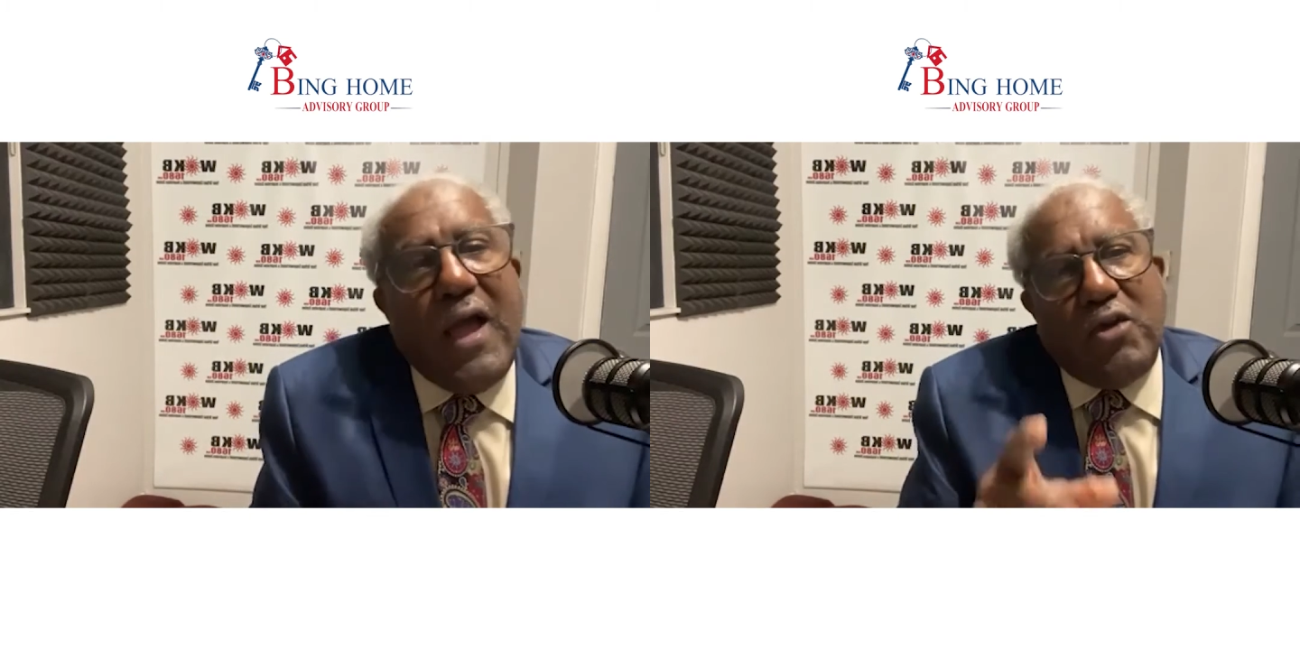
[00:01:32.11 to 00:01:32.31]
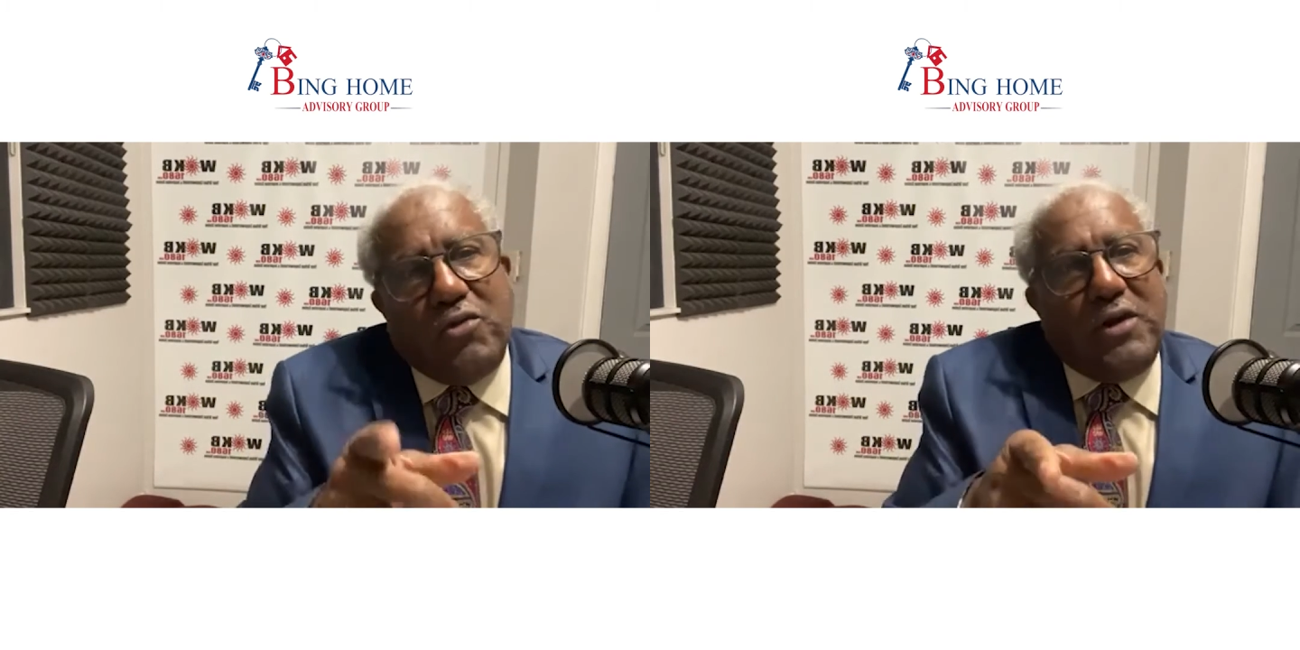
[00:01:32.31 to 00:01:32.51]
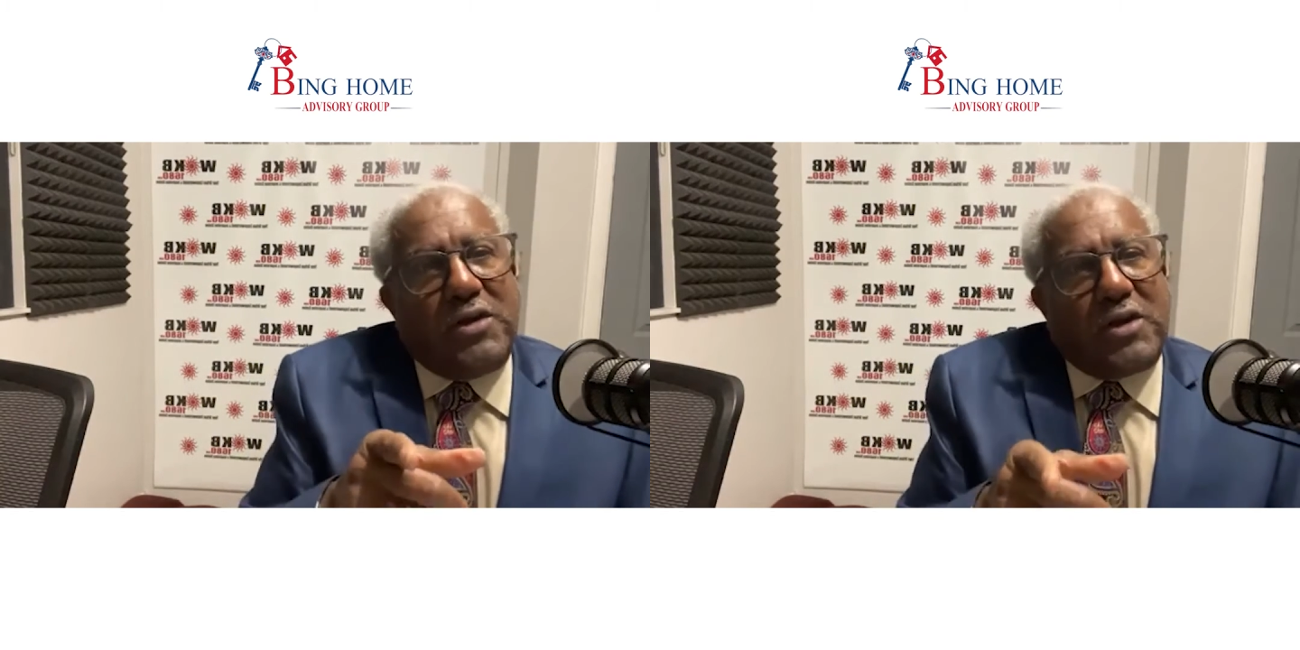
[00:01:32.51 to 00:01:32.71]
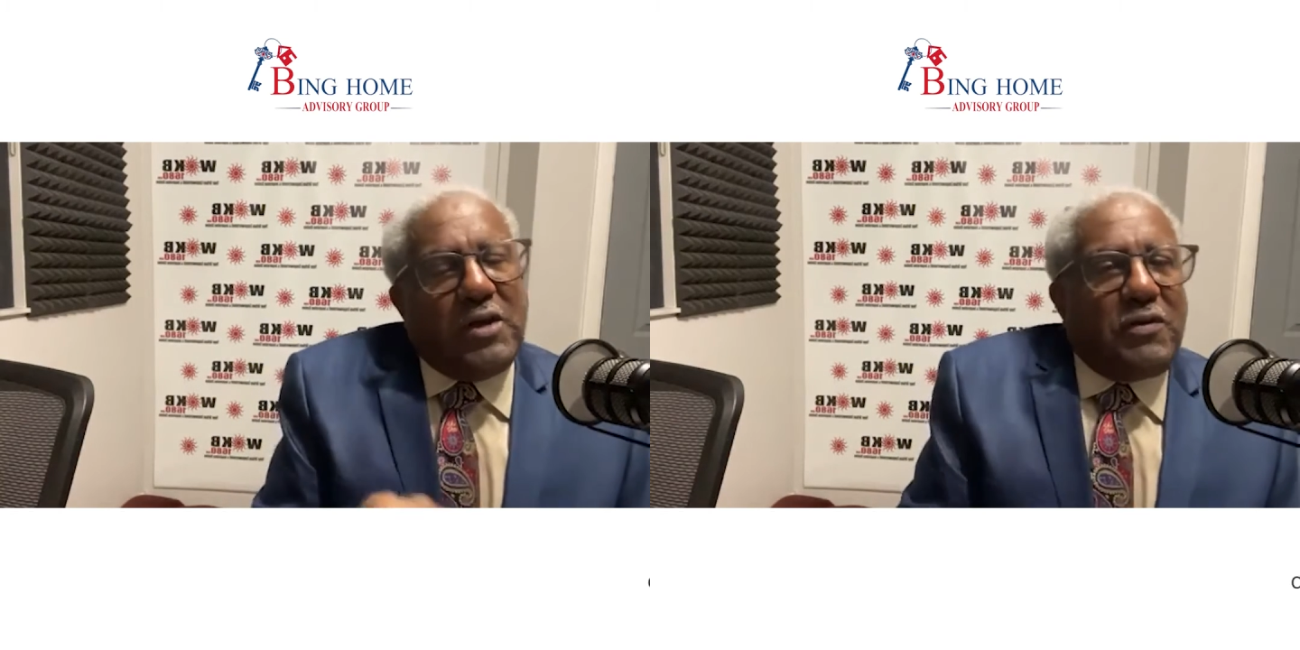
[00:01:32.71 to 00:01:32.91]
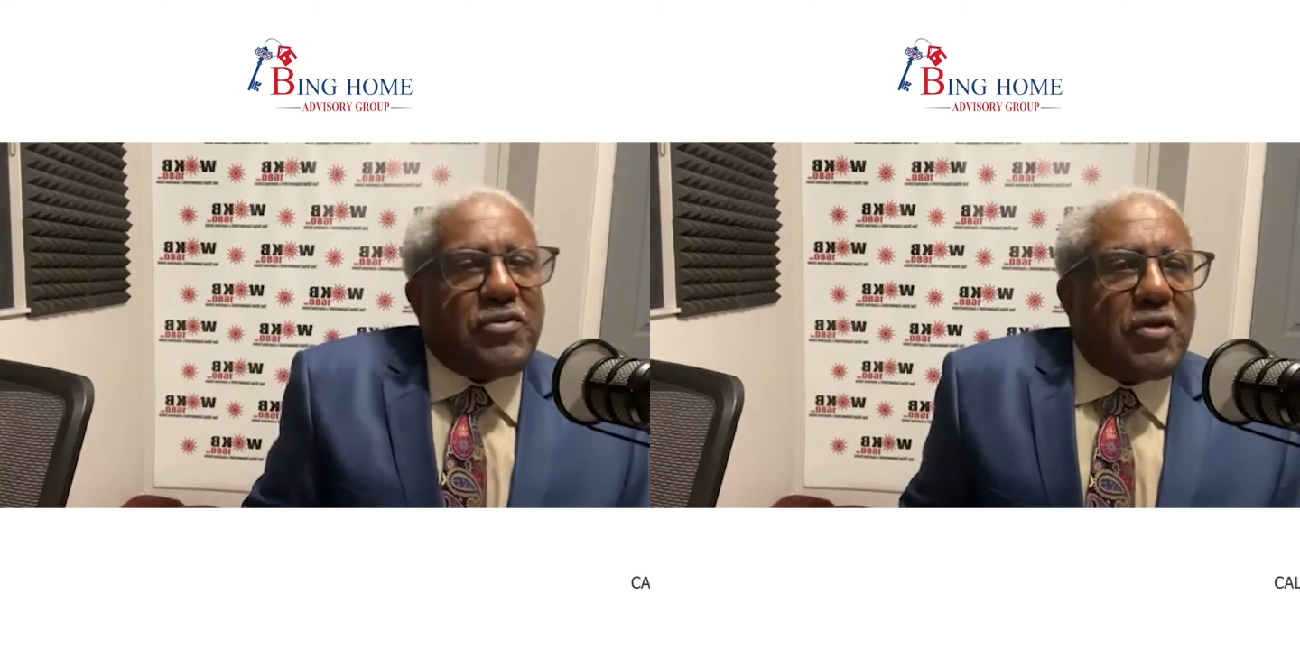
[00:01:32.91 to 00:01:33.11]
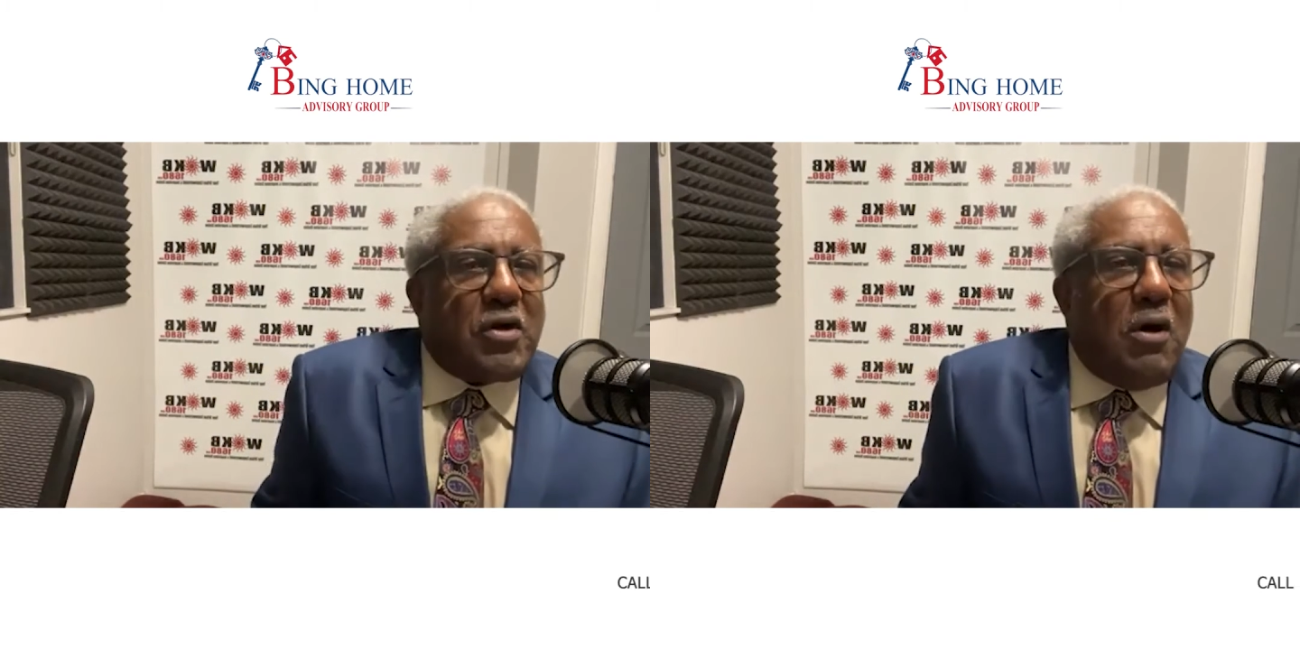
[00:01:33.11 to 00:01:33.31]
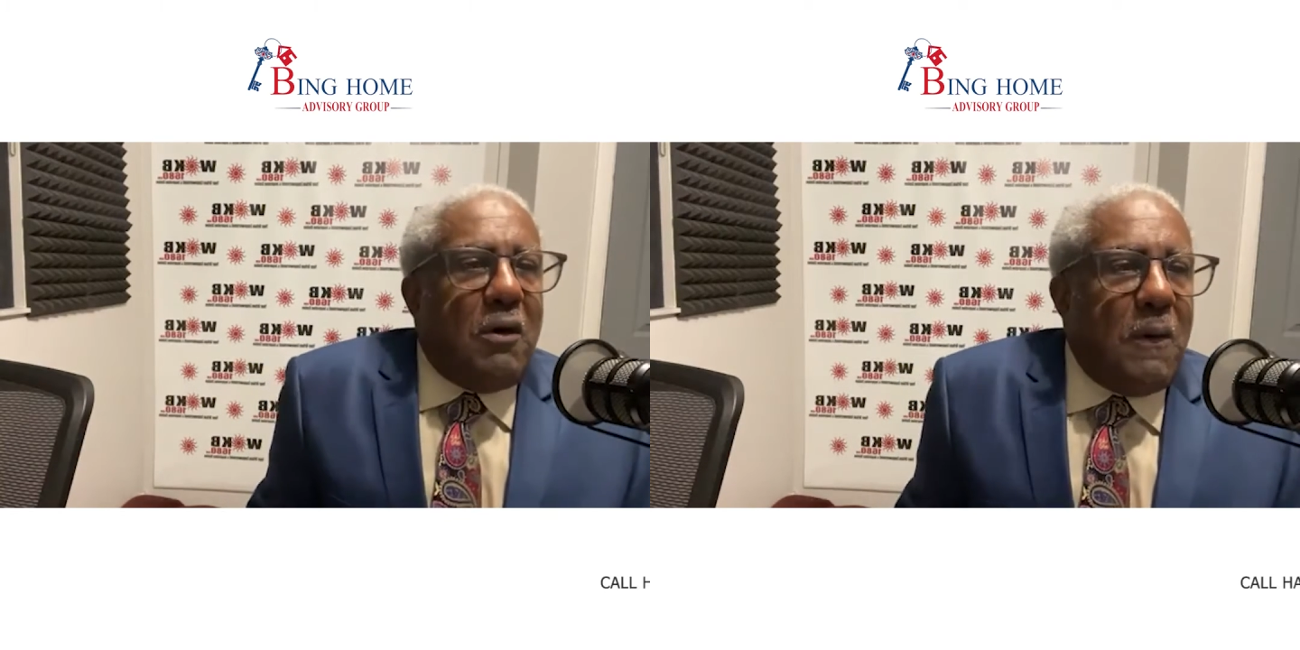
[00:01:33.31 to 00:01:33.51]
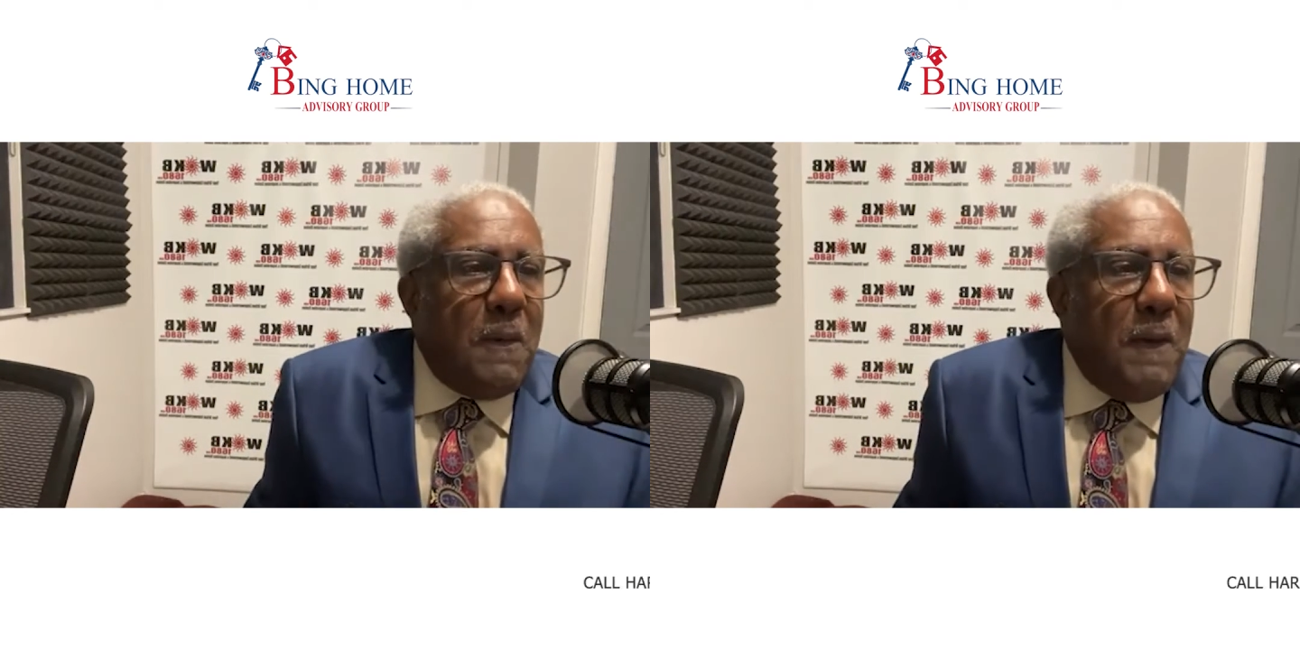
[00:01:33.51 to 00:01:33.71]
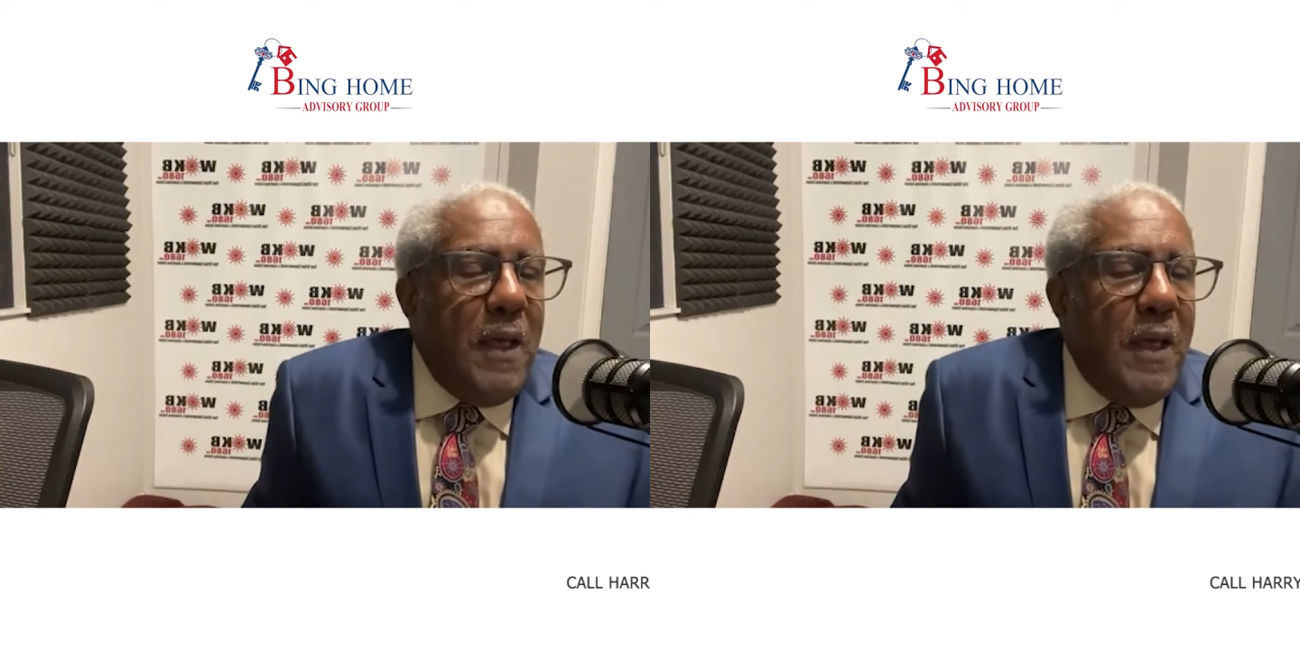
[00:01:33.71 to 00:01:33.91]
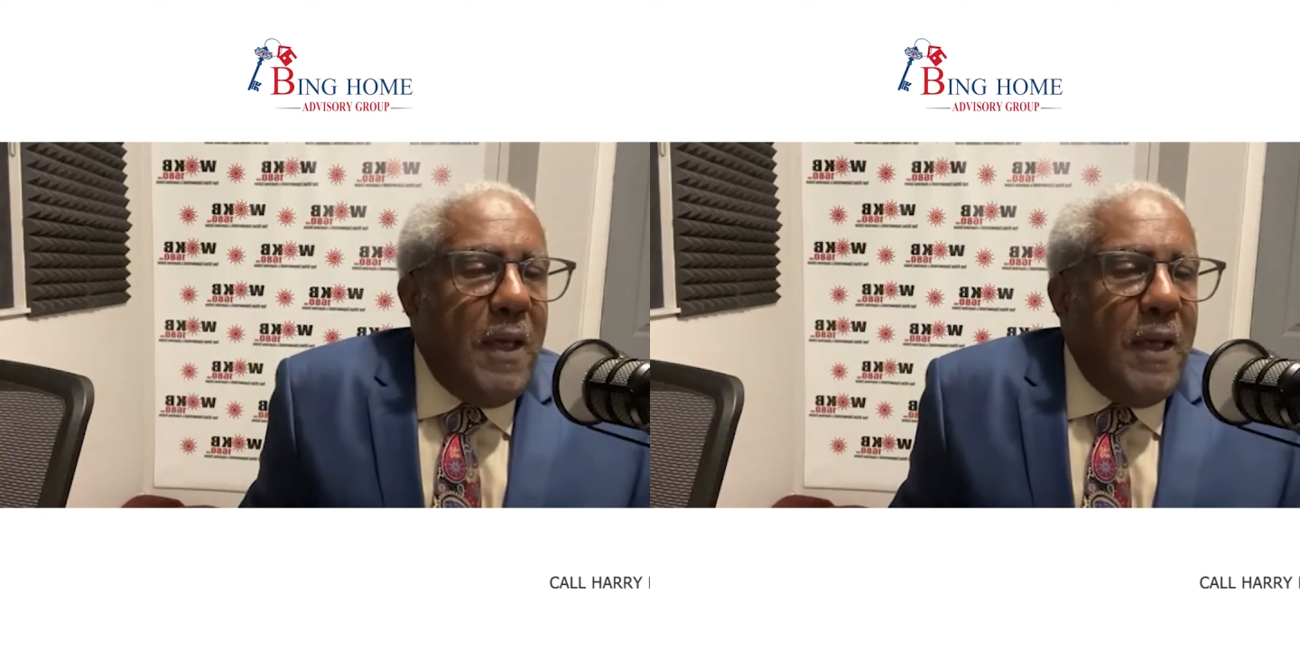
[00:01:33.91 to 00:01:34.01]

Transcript: hey, you need to give us a call